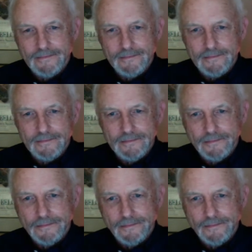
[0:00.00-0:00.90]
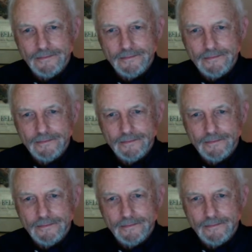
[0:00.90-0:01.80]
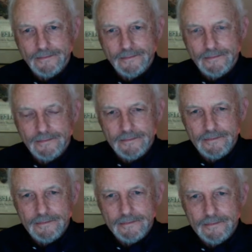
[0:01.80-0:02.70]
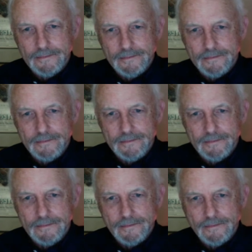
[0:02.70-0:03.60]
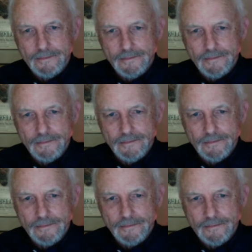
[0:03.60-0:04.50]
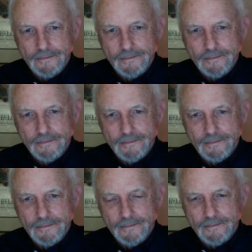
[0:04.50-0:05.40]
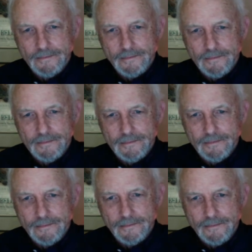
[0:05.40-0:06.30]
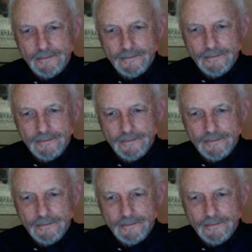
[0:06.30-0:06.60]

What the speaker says: (not speaking)